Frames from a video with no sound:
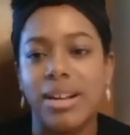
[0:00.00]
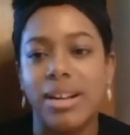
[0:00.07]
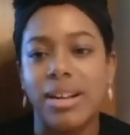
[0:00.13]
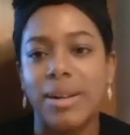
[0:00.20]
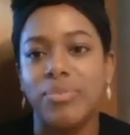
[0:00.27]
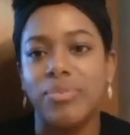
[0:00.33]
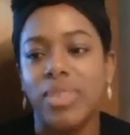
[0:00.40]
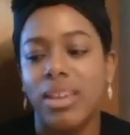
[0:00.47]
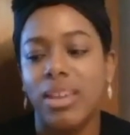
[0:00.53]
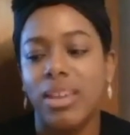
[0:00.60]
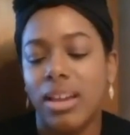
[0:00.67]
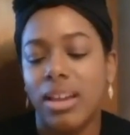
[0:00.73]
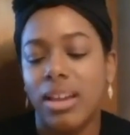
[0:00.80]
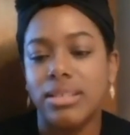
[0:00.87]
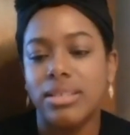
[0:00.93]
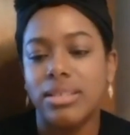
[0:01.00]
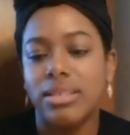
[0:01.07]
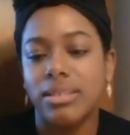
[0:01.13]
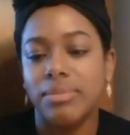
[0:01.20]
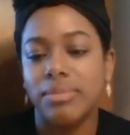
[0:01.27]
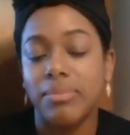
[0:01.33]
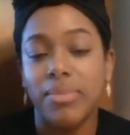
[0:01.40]
And
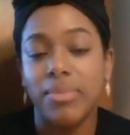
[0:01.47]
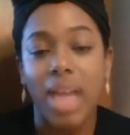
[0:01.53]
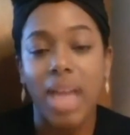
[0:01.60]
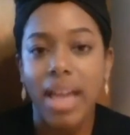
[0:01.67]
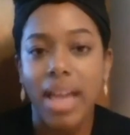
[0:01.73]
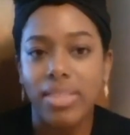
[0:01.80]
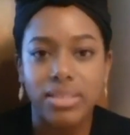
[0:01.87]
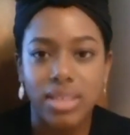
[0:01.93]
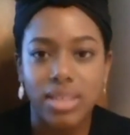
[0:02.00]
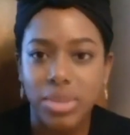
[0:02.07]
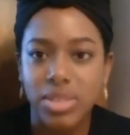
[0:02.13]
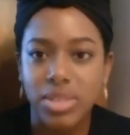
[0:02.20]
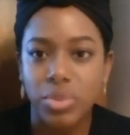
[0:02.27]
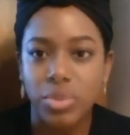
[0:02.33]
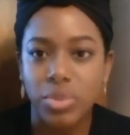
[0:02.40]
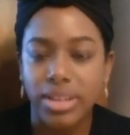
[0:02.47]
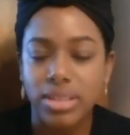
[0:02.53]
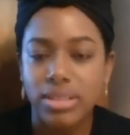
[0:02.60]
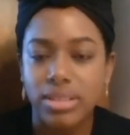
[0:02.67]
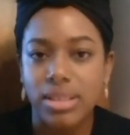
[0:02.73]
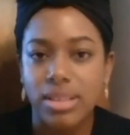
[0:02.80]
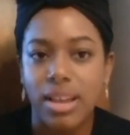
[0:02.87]
I had the same experience
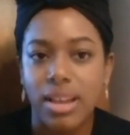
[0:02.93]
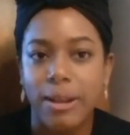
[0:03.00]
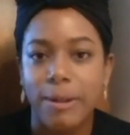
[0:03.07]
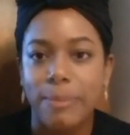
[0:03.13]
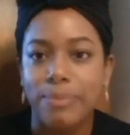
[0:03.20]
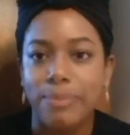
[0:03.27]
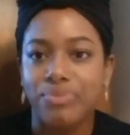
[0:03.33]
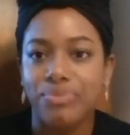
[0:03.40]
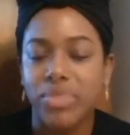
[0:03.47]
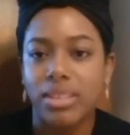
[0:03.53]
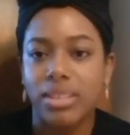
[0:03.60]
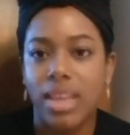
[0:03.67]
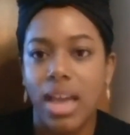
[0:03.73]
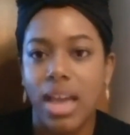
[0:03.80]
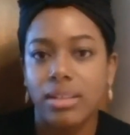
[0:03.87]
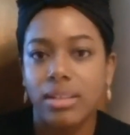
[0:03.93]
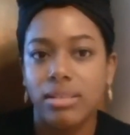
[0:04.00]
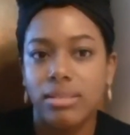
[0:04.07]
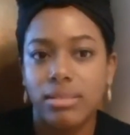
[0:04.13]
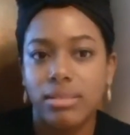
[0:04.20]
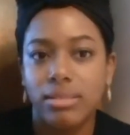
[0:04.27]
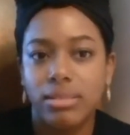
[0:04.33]
that
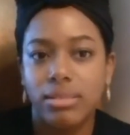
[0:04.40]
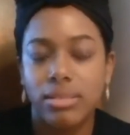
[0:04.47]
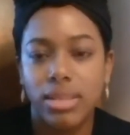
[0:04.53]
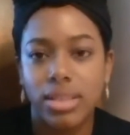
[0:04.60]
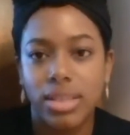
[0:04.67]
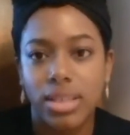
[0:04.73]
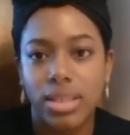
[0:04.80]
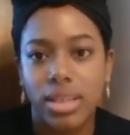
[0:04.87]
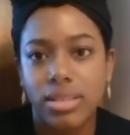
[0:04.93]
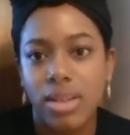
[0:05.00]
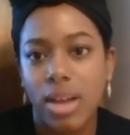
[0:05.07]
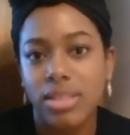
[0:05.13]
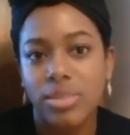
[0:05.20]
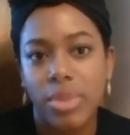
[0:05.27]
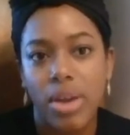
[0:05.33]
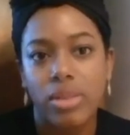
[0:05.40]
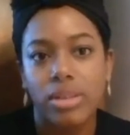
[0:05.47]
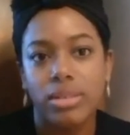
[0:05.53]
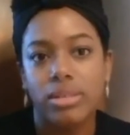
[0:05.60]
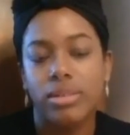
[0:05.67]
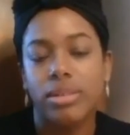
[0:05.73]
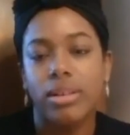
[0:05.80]
Lydia talked about in
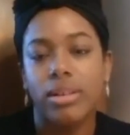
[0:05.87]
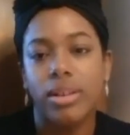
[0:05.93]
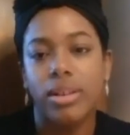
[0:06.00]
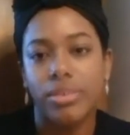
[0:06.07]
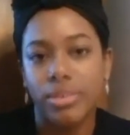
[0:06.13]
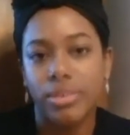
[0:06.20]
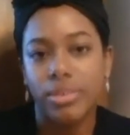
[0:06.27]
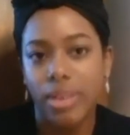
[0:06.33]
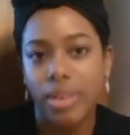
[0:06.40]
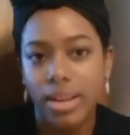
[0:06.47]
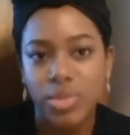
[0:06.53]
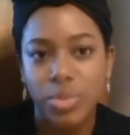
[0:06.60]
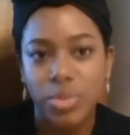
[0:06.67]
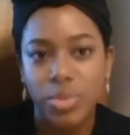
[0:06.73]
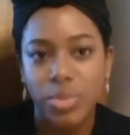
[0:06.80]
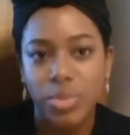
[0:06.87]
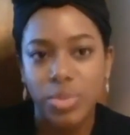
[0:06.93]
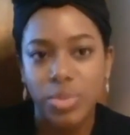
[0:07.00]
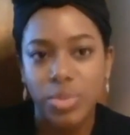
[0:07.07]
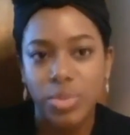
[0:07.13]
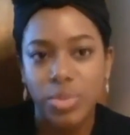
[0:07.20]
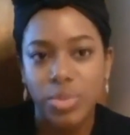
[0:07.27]
her undergrad
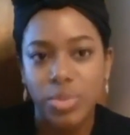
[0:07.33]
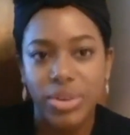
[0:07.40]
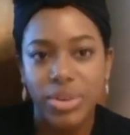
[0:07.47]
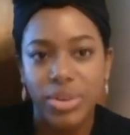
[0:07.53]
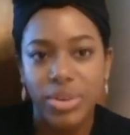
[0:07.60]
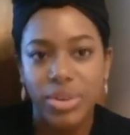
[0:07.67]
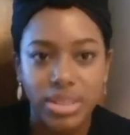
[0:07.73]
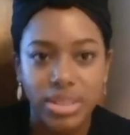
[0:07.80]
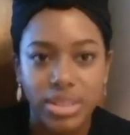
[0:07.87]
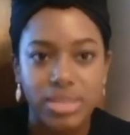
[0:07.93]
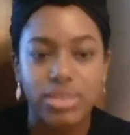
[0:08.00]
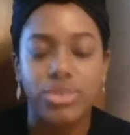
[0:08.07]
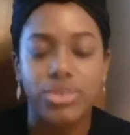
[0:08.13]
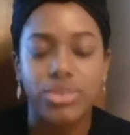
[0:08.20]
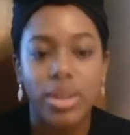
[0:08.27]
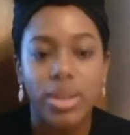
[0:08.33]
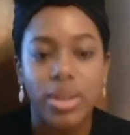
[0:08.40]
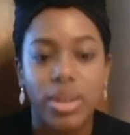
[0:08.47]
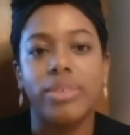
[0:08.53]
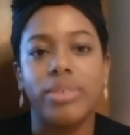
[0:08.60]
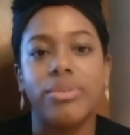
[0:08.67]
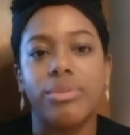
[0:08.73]
experience, being one of
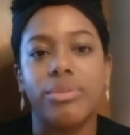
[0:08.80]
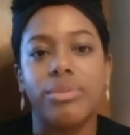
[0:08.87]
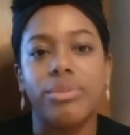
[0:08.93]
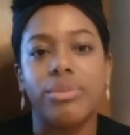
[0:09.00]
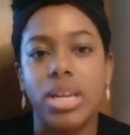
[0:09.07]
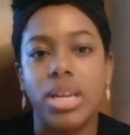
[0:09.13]
3